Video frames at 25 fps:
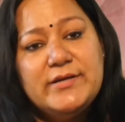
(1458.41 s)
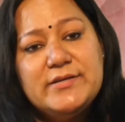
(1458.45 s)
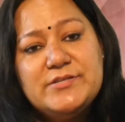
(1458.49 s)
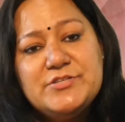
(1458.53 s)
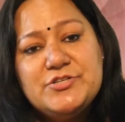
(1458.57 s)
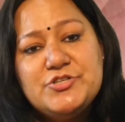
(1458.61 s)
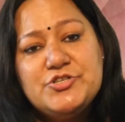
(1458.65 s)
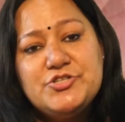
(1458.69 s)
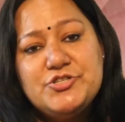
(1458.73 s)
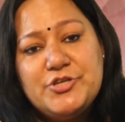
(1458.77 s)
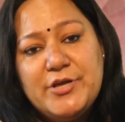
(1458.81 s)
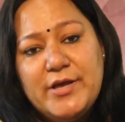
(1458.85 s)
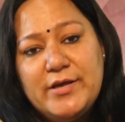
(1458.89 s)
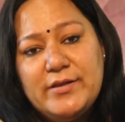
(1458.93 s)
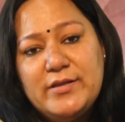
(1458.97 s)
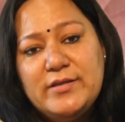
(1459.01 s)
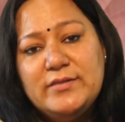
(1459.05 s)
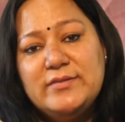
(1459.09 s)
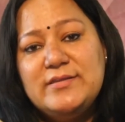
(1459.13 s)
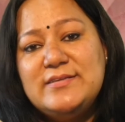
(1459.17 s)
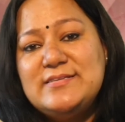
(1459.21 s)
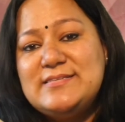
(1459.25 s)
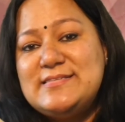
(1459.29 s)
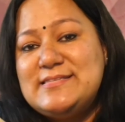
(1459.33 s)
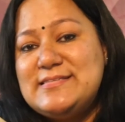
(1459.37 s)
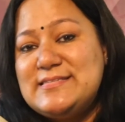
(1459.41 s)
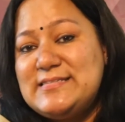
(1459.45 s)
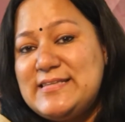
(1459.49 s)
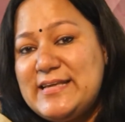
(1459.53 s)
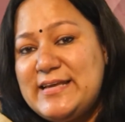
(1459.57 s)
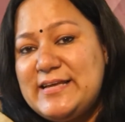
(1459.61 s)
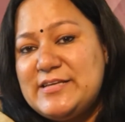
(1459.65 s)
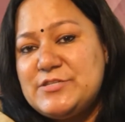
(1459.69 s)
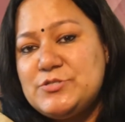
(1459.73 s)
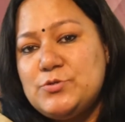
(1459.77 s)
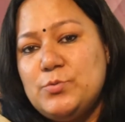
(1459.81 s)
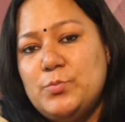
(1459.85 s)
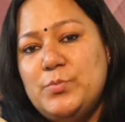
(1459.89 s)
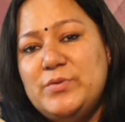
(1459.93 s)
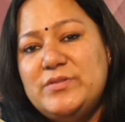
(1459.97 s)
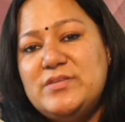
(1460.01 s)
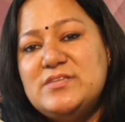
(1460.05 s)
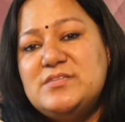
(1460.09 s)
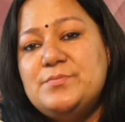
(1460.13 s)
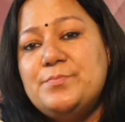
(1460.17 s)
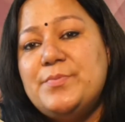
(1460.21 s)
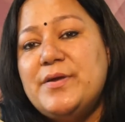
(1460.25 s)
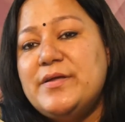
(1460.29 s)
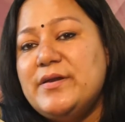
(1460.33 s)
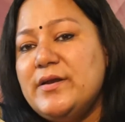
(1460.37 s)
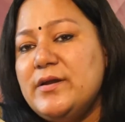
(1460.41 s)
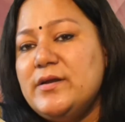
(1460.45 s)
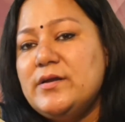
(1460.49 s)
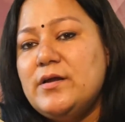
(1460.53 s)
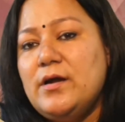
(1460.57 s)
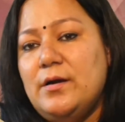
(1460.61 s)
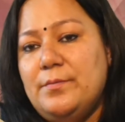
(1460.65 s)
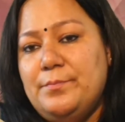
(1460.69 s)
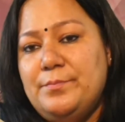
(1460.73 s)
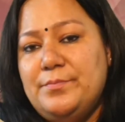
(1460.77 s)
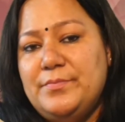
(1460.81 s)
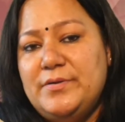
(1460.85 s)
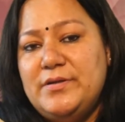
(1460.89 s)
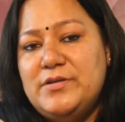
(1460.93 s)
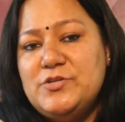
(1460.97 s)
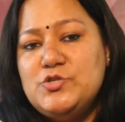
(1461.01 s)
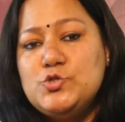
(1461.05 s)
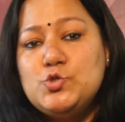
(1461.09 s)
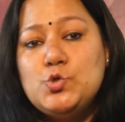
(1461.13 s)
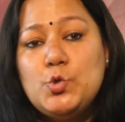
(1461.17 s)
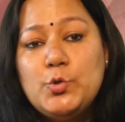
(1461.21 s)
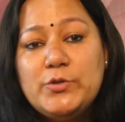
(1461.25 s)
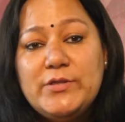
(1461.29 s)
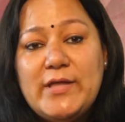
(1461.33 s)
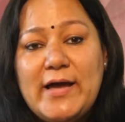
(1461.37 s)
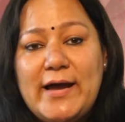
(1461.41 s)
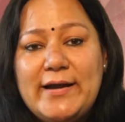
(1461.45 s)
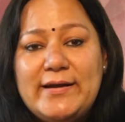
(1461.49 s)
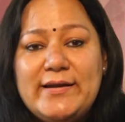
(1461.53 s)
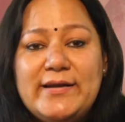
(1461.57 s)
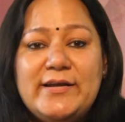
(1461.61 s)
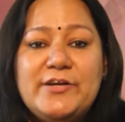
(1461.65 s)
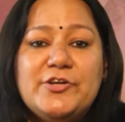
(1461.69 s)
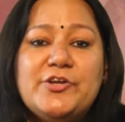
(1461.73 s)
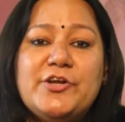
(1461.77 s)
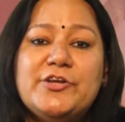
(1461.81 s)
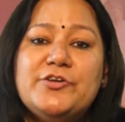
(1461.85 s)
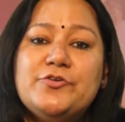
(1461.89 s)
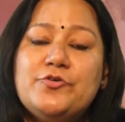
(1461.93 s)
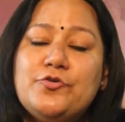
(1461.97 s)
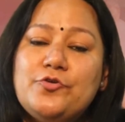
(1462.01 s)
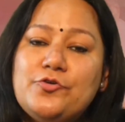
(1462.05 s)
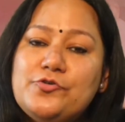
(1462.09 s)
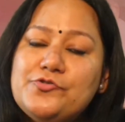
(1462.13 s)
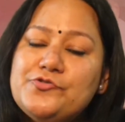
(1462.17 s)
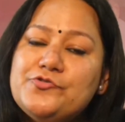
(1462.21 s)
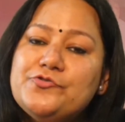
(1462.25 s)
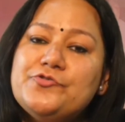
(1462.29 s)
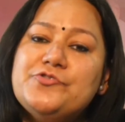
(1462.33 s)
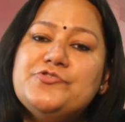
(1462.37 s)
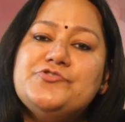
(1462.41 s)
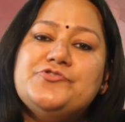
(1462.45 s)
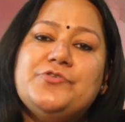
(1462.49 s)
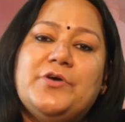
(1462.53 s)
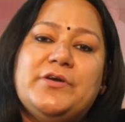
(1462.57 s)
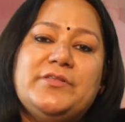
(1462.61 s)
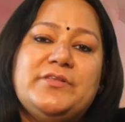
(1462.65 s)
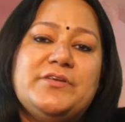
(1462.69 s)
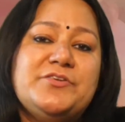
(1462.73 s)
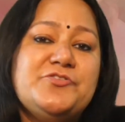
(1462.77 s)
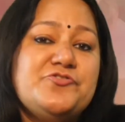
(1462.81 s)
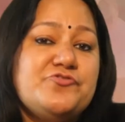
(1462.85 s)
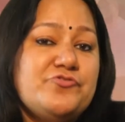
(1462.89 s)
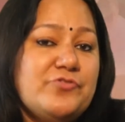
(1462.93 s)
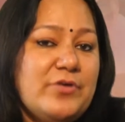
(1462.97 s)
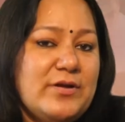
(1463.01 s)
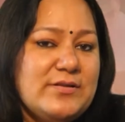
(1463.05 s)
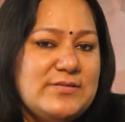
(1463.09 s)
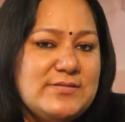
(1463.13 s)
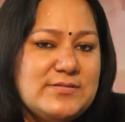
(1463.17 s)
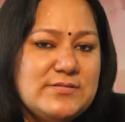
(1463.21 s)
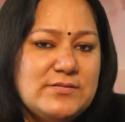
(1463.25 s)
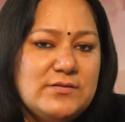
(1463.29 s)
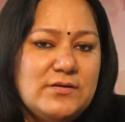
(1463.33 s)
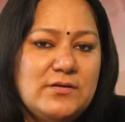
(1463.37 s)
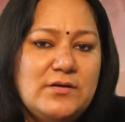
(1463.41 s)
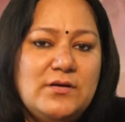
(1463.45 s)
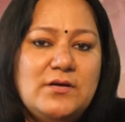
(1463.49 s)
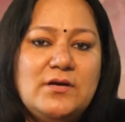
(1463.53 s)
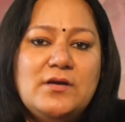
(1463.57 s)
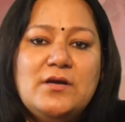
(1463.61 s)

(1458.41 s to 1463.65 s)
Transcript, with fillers: is sharing the stage with its parent company so that it can also enjoy the trust